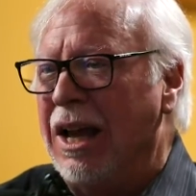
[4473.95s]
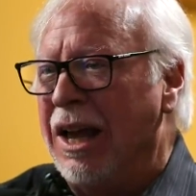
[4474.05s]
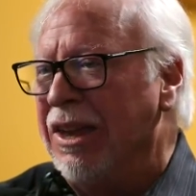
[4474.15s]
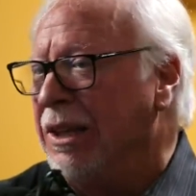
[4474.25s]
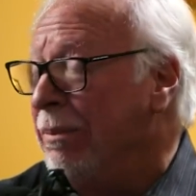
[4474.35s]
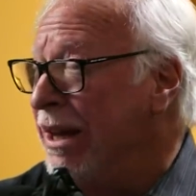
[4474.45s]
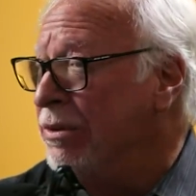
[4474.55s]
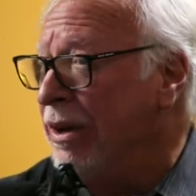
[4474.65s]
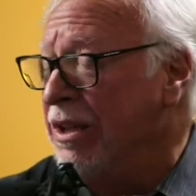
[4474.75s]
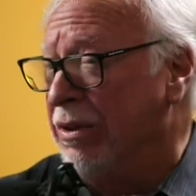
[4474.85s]
And I think the
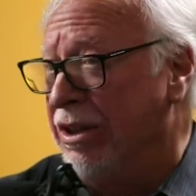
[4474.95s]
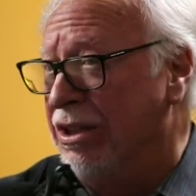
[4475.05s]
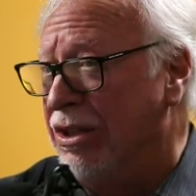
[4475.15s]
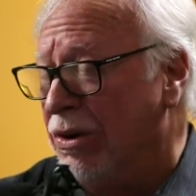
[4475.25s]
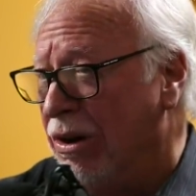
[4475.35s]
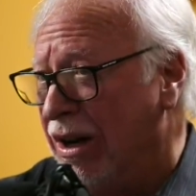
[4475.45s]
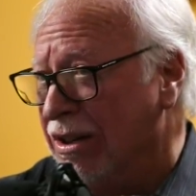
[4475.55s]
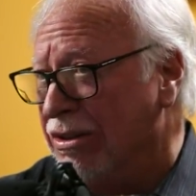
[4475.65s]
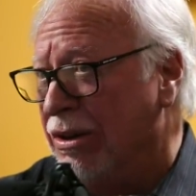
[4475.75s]
best way is with a story,